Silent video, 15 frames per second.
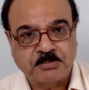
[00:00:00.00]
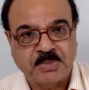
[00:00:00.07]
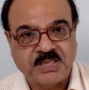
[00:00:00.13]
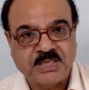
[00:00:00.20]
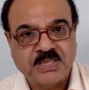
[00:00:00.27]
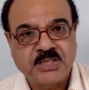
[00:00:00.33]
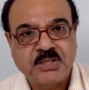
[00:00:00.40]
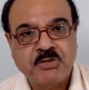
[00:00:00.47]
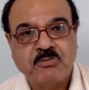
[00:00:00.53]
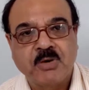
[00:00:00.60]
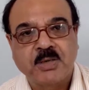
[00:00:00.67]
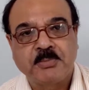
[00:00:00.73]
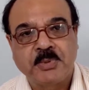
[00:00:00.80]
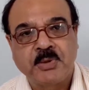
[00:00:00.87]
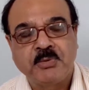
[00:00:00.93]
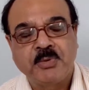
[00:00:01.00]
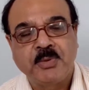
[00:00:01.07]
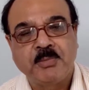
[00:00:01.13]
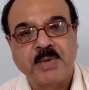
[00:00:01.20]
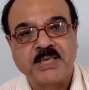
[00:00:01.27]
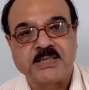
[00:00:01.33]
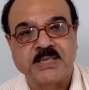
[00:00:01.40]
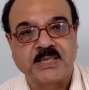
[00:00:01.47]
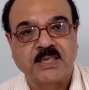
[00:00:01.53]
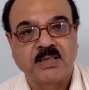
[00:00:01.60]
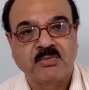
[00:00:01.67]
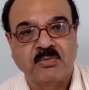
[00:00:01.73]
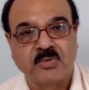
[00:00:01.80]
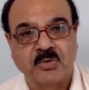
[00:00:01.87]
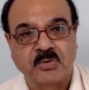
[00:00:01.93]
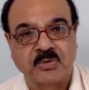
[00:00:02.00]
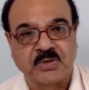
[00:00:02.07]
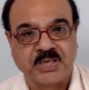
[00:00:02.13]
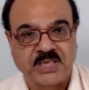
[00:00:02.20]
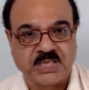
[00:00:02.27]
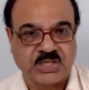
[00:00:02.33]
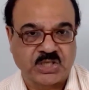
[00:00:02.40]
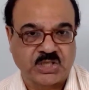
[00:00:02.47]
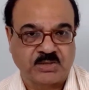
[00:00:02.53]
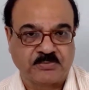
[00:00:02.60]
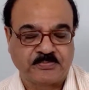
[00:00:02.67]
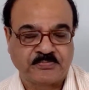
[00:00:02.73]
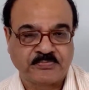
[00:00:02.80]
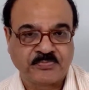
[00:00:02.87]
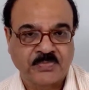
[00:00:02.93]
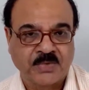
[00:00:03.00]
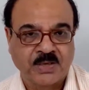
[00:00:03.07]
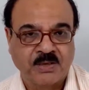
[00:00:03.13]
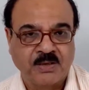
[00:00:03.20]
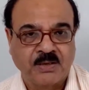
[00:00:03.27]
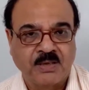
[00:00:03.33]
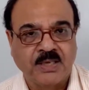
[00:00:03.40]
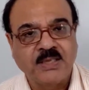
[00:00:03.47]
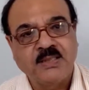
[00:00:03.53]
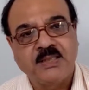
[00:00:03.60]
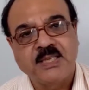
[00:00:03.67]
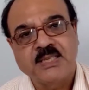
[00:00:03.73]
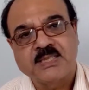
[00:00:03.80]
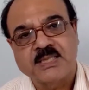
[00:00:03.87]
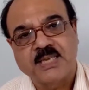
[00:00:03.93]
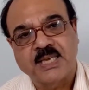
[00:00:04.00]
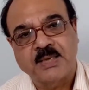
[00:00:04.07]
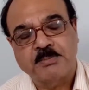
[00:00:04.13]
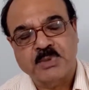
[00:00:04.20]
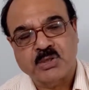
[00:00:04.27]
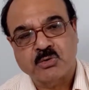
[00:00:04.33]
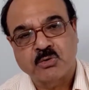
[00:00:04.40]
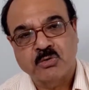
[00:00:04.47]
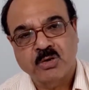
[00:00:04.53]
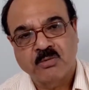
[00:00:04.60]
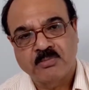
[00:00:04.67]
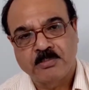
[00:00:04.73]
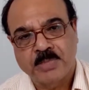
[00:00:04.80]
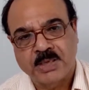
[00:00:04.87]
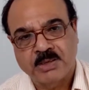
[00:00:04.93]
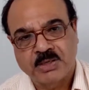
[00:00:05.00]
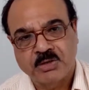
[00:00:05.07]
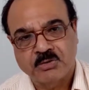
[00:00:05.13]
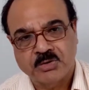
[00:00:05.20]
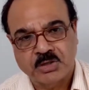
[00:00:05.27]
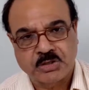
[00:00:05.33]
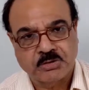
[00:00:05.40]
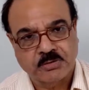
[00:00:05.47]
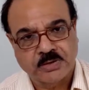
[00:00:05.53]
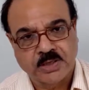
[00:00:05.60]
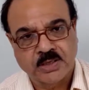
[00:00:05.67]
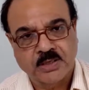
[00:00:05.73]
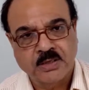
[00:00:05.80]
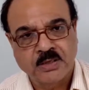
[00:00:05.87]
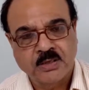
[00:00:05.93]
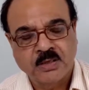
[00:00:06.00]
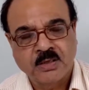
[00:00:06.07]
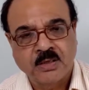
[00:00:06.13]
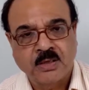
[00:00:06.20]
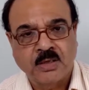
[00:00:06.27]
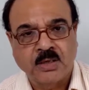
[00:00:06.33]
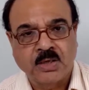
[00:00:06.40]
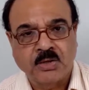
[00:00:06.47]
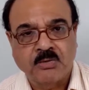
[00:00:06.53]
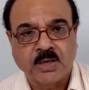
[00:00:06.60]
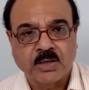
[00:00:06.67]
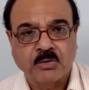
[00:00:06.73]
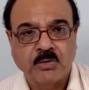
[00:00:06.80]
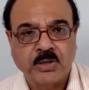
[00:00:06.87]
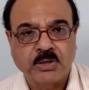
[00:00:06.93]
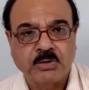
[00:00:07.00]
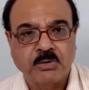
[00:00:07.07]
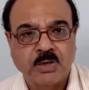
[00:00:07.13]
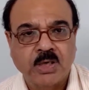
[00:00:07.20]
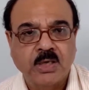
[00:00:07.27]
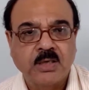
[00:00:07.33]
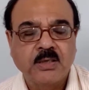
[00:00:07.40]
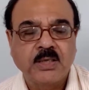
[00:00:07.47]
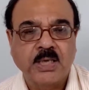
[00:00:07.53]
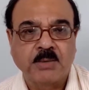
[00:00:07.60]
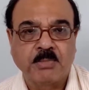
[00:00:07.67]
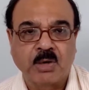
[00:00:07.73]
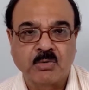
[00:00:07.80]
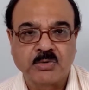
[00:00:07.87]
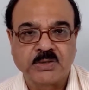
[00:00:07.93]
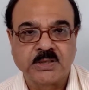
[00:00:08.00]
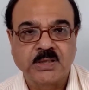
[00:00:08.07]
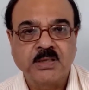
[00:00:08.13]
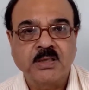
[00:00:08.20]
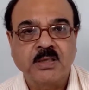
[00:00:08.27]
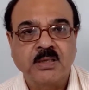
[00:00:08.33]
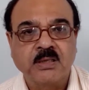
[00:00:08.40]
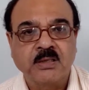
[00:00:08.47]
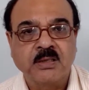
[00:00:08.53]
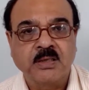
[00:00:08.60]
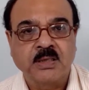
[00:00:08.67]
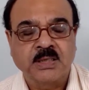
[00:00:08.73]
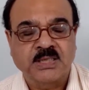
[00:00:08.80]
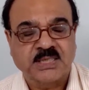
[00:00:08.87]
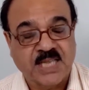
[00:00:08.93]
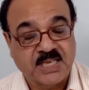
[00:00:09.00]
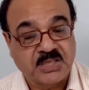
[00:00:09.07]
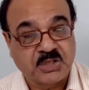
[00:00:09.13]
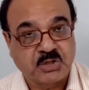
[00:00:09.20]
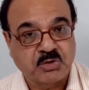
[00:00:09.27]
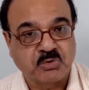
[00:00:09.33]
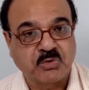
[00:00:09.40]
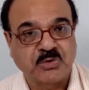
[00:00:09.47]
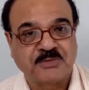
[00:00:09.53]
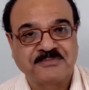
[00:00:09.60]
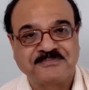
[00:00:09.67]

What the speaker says: present you are viewing my channel Photo Creation. In this episode of video tutorial, you are going to learn about the Slice tool. The